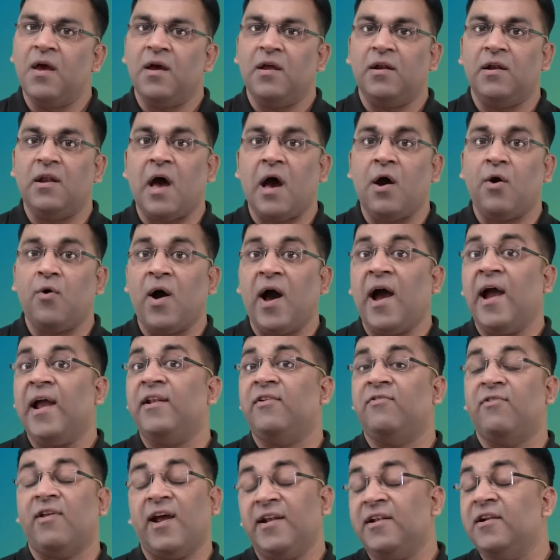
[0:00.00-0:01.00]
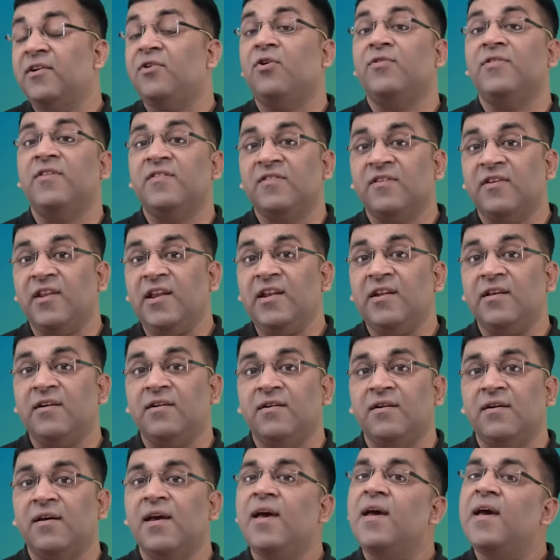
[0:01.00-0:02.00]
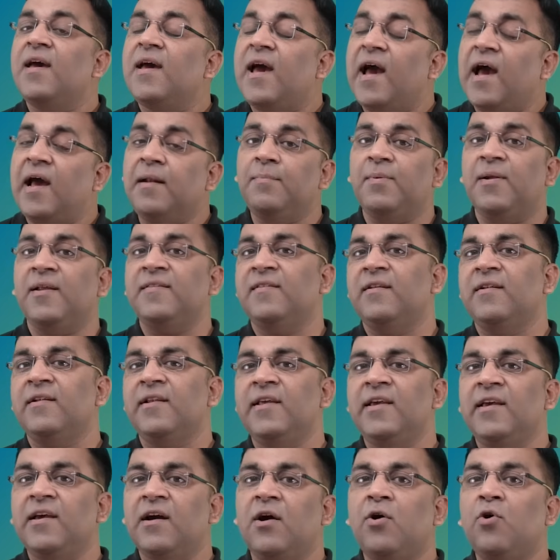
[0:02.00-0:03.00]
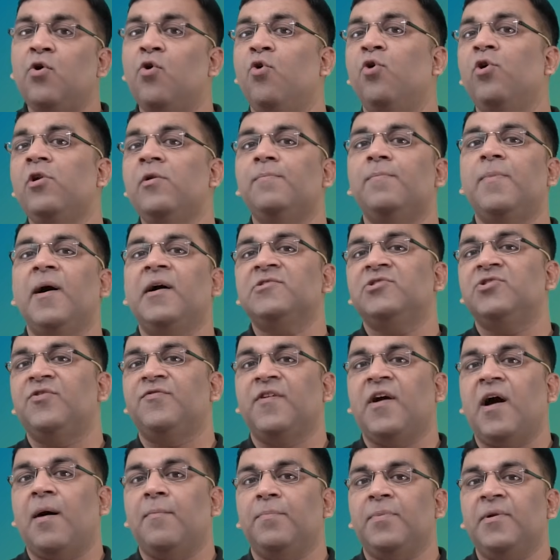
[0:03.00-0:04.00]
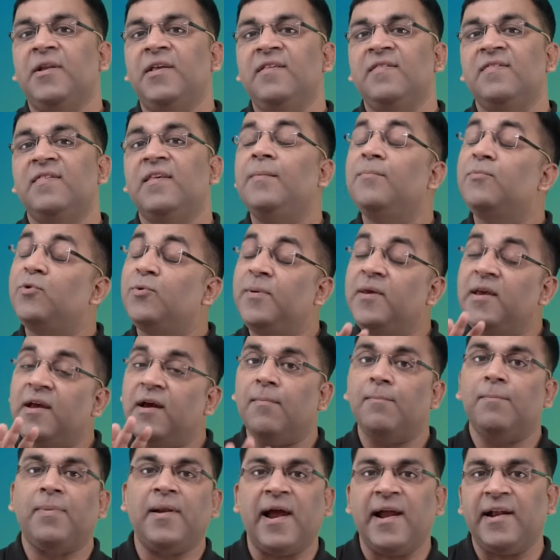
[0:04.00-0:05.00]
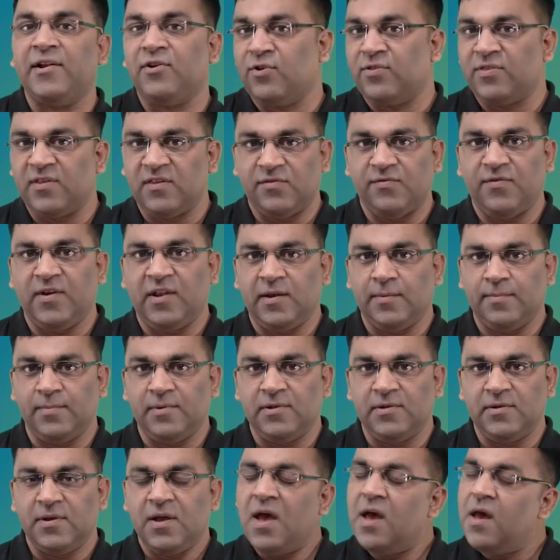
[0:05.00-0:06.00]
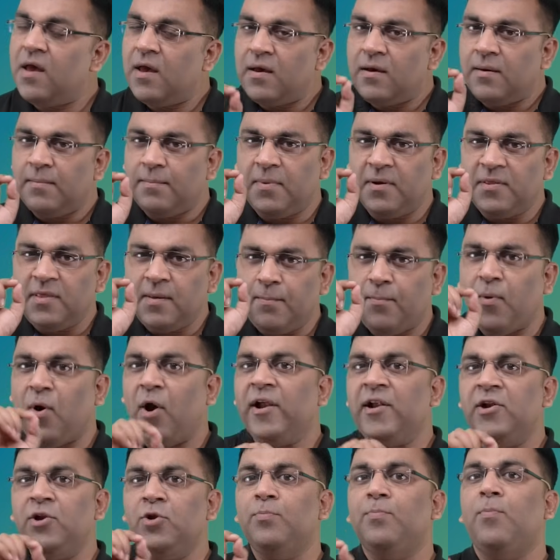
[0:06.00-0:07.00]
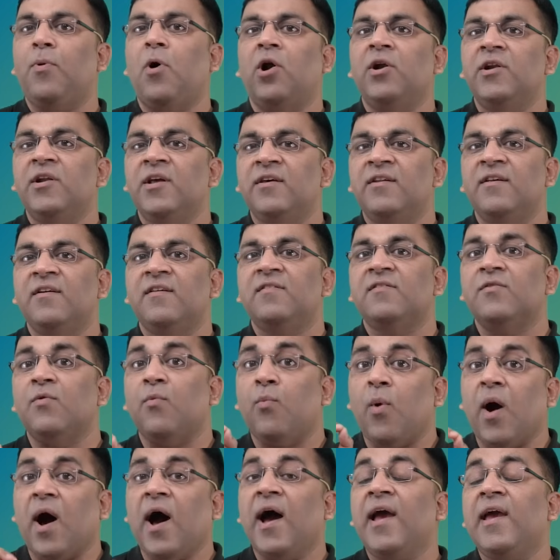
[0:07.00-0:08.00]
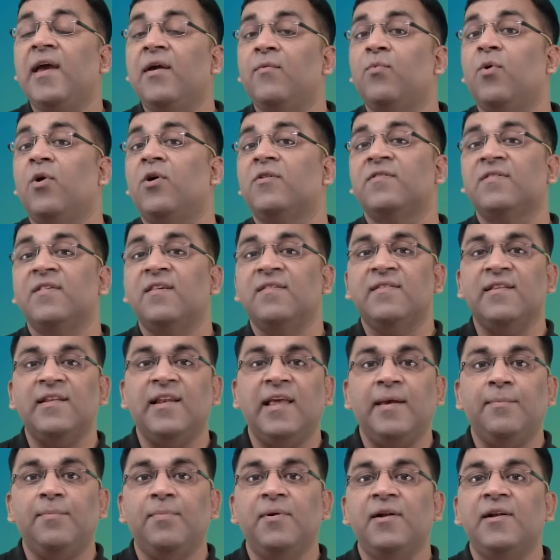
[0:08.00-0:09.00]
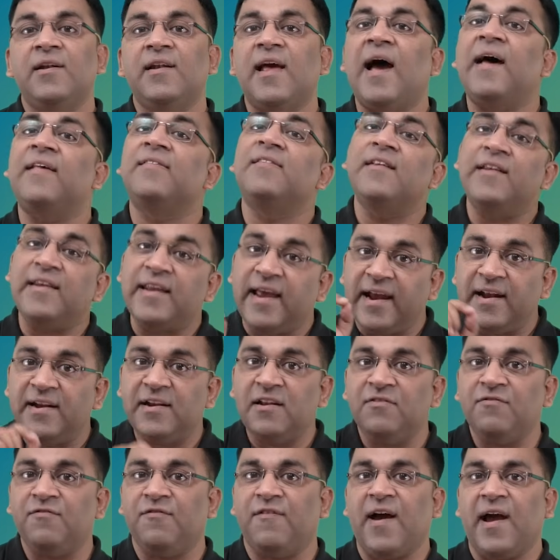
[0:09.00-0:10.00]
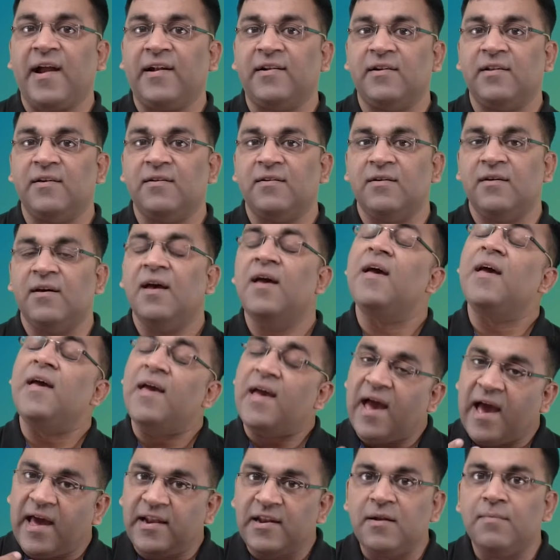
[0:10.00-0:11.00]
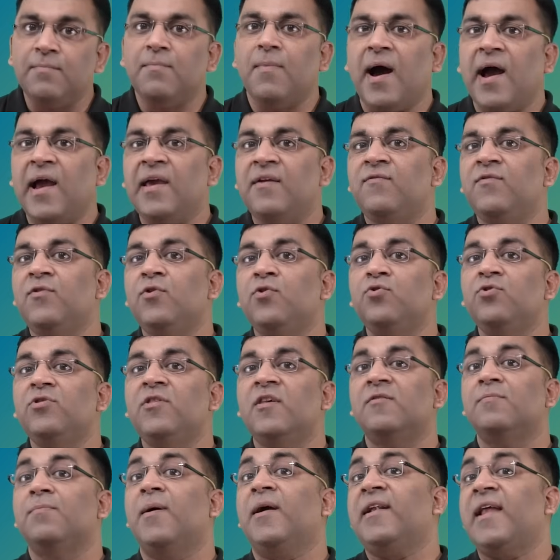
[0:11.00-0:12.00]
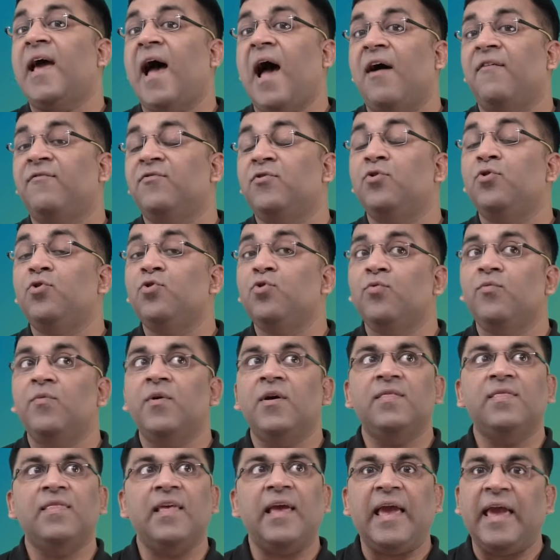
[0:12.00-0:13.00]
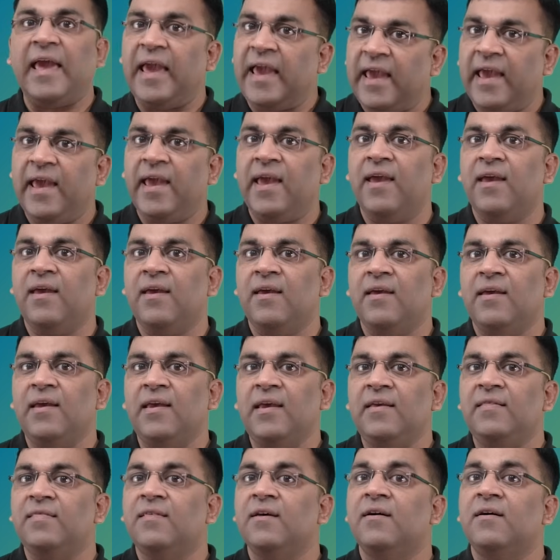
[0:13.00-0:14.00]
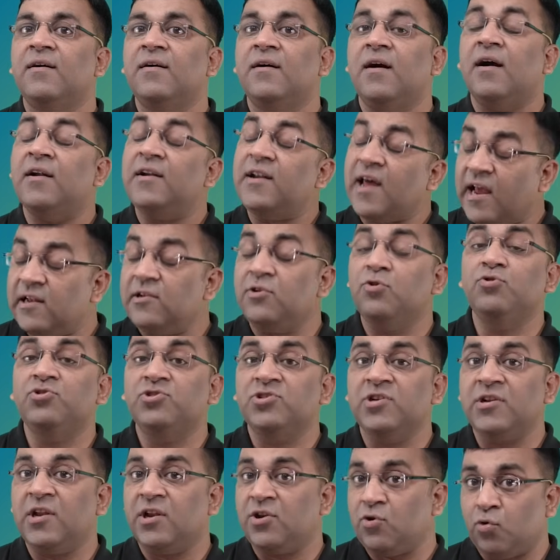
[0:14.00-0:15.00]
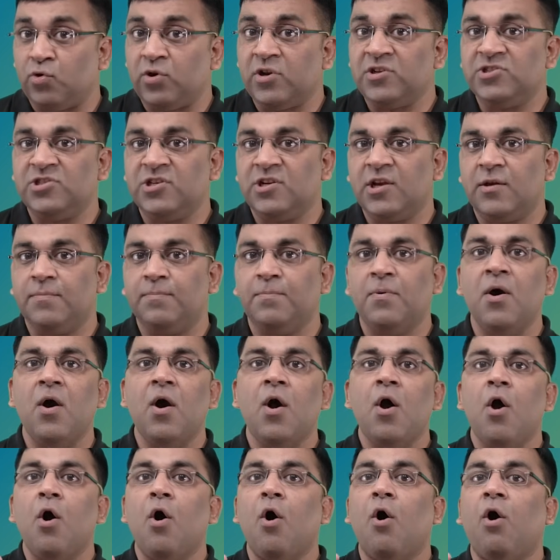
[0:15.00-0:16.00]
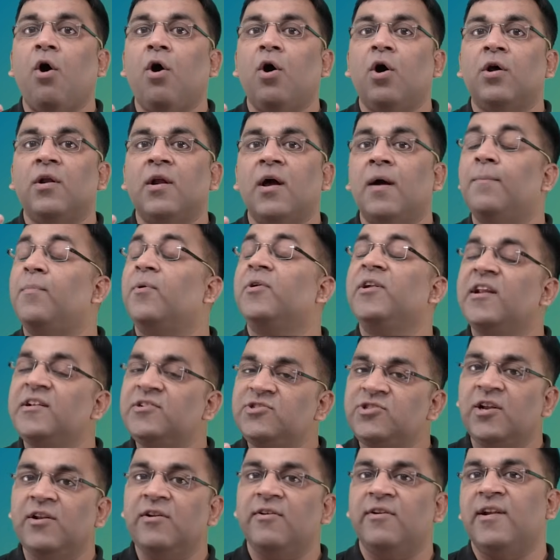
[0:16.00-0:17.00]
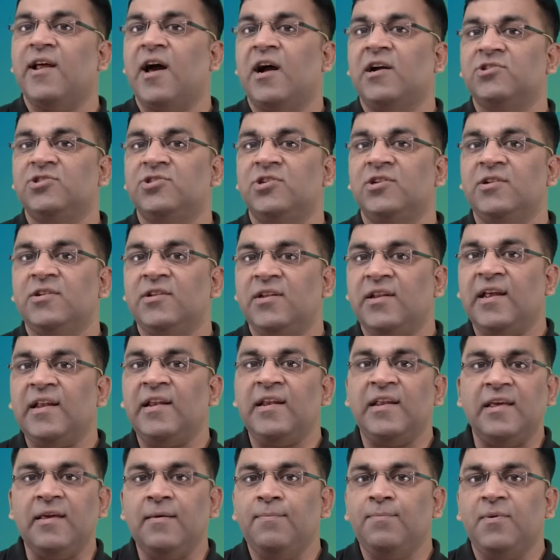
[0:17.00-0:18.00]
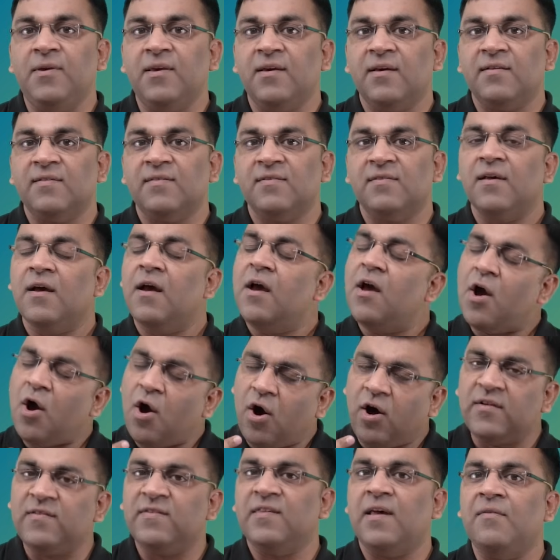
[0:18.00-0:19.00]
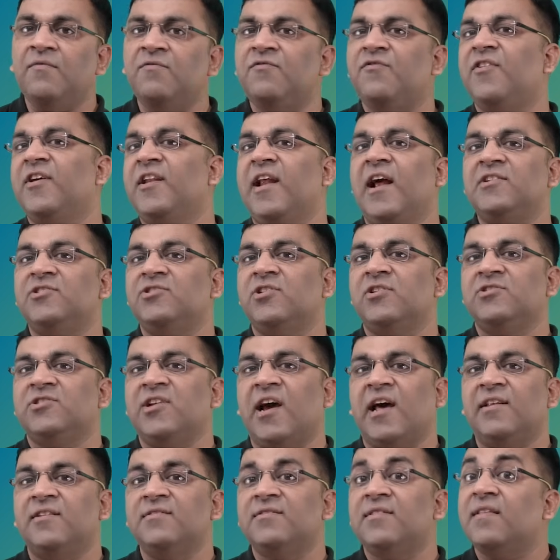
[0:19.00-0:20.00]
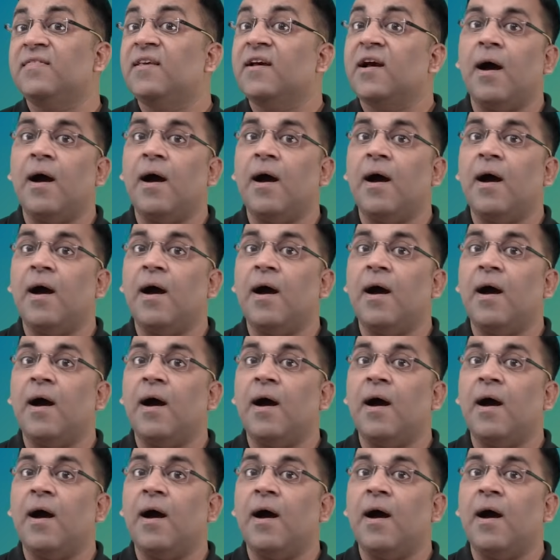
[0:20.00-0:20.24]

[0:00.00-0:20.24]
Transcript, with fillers: Now, I tried it on the screener, and pleasantly a whole bunch of companies seem to be compliant on this variable. But the point to ponder is, why was this labeled as a negative factor? And in my view, this might have to do with A, either a dilution in ownership or a potential reduction in EPS or some financial challenge that the